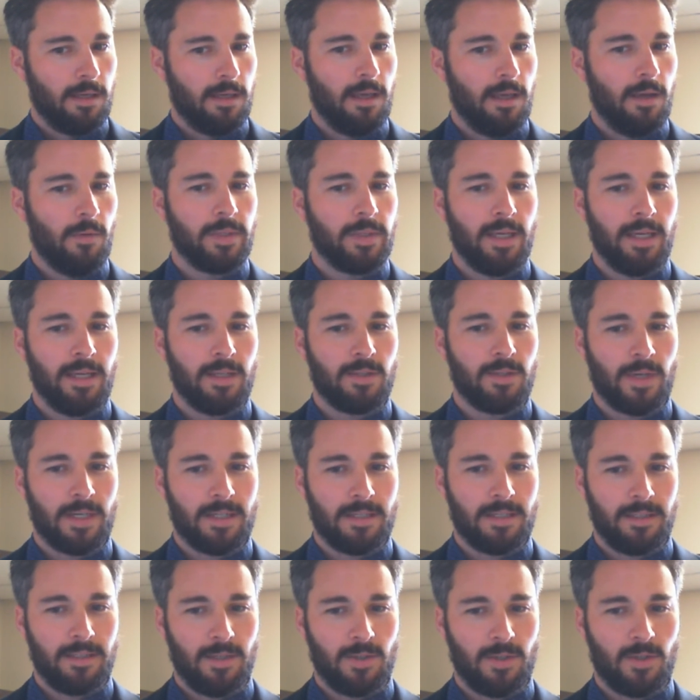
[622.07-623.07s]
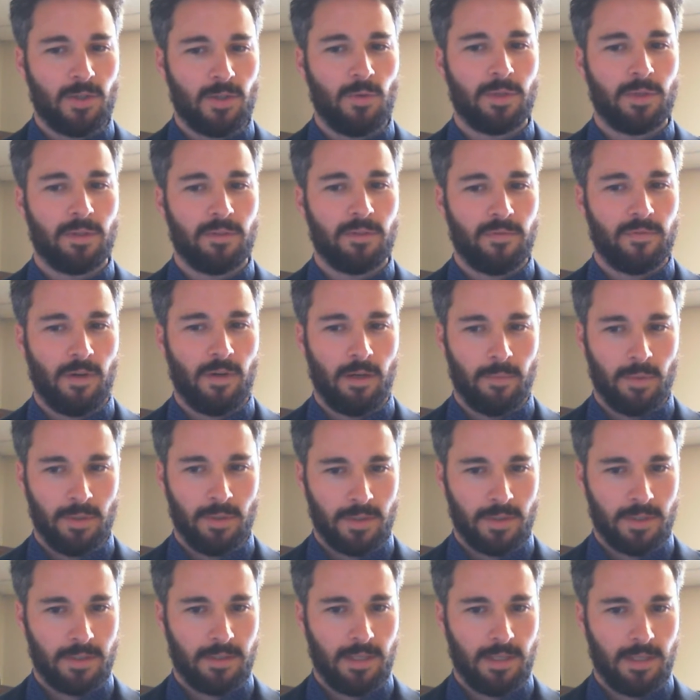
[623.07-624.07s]
And when they addressed the issue with the
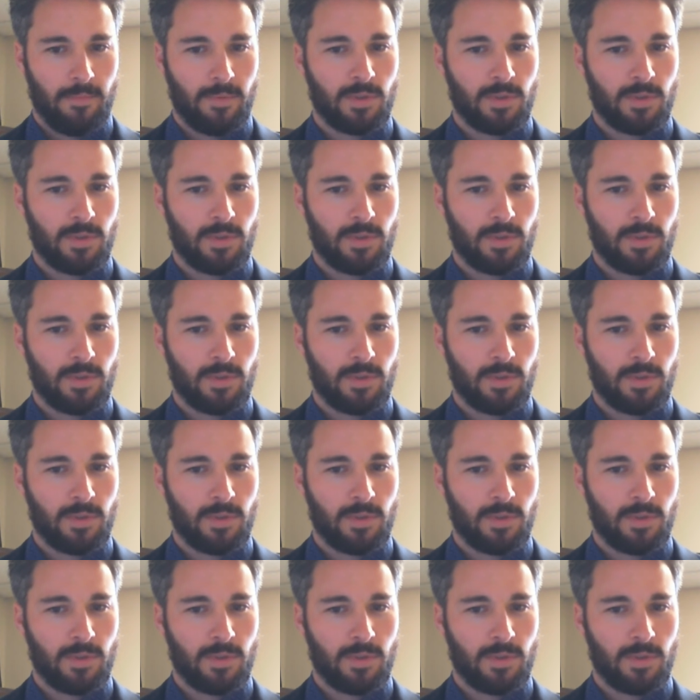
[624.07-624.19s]
farmers,